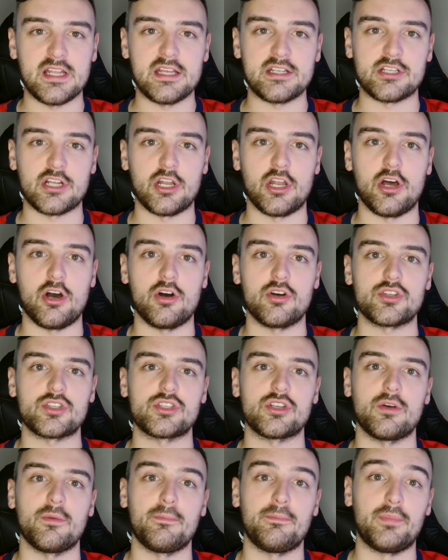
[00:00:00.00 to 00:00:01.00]
it's a loss,
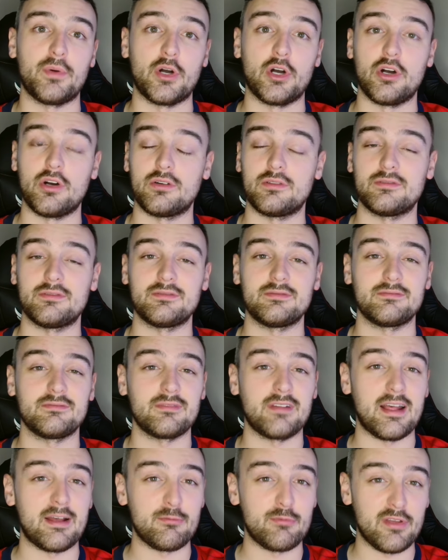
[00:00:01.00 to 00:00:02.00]
but
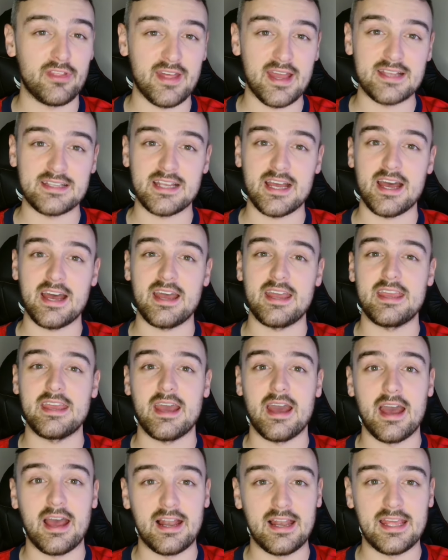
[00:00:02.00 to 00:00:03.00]
with Eze,
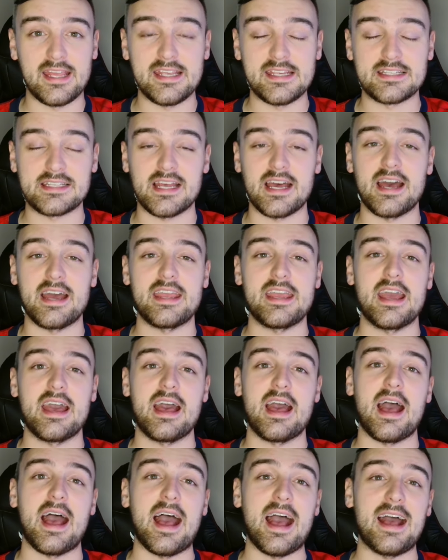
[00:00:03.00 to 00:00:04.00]
Elise,
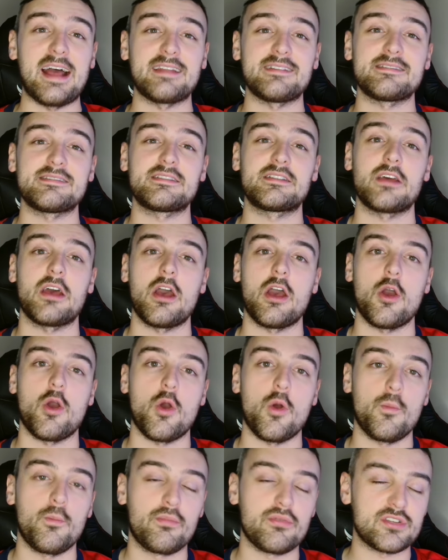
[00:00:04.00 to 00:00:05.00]
and
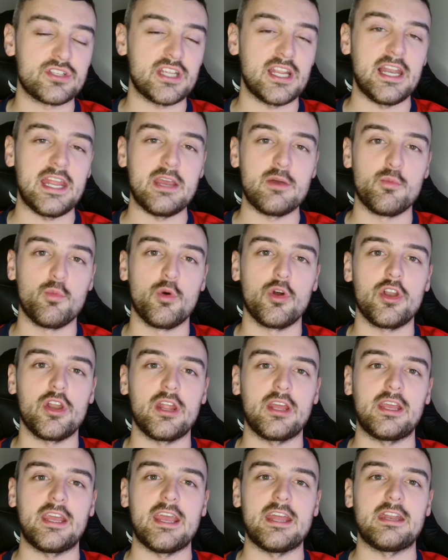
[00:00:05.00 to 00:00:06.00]
Brazilian
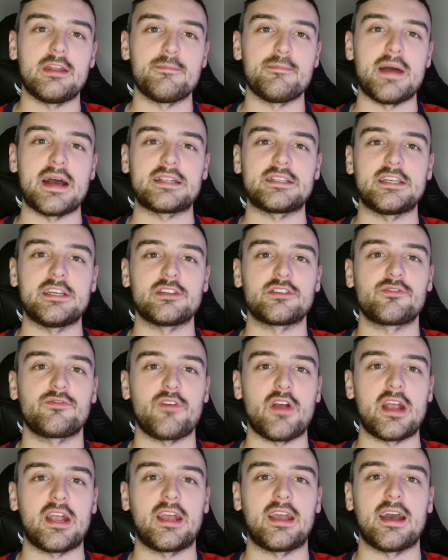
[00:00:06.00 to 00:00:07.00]
wonderkid Matias
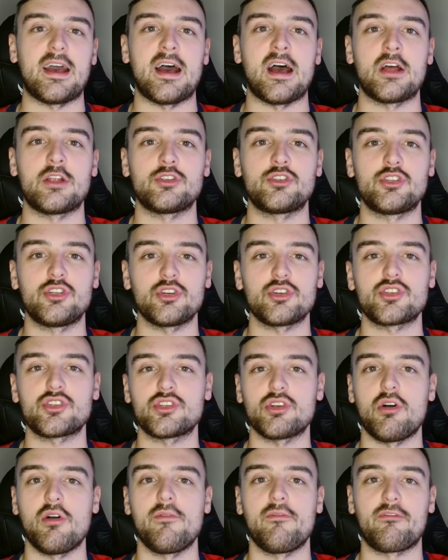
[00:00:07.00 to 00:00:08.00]
Franca, just
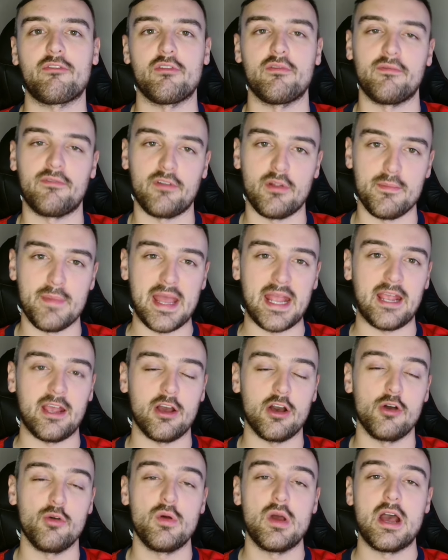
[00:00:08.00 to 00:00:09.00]
signed from
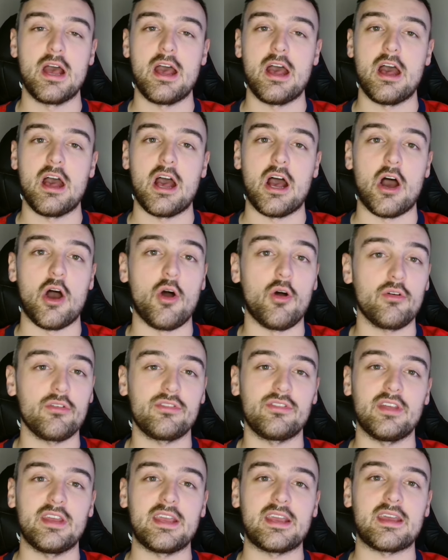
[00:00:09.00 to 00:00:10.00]
Flamengo, I
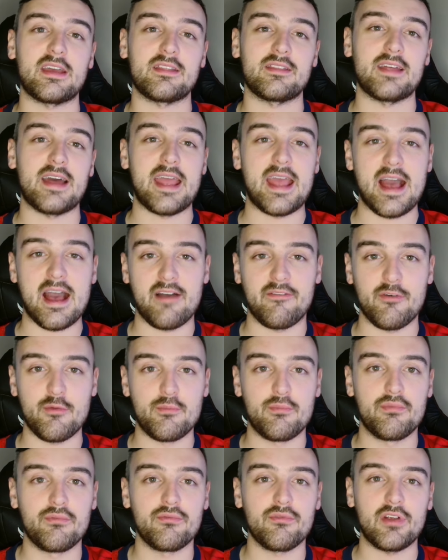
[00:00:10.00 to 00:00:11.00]
think they have a
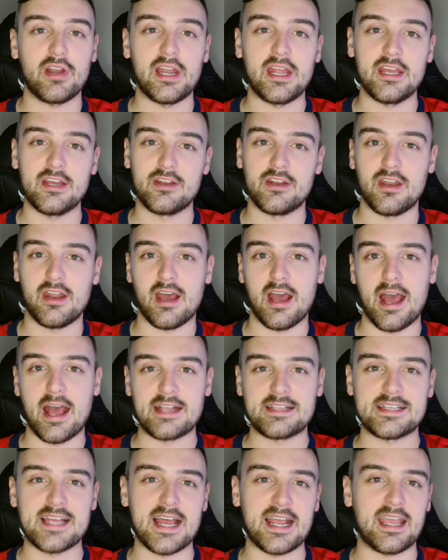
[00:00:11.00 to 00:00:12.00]
brilliant
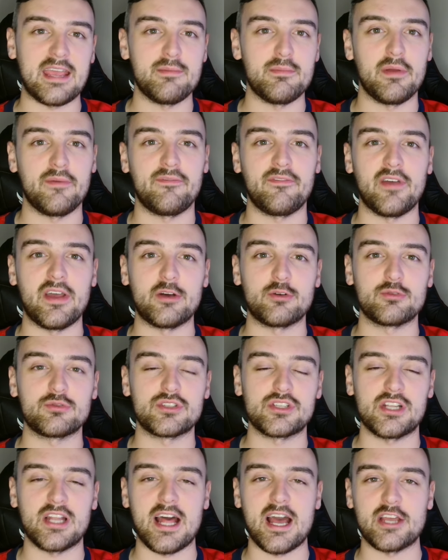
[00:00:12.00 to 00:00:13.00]
attacking midfield
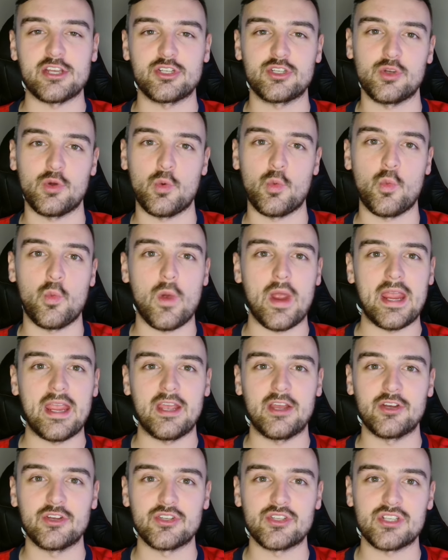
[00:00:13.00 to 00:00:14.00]
slash
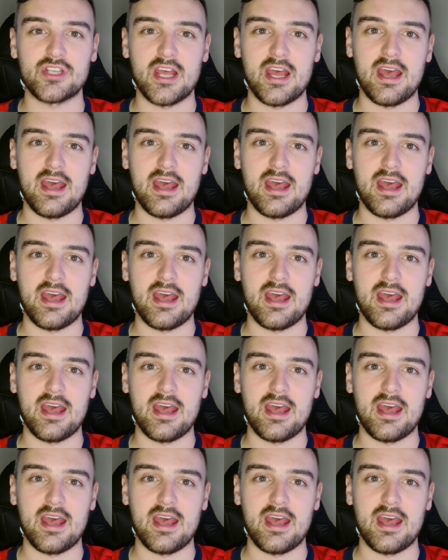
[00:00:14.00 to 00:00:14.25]
wingers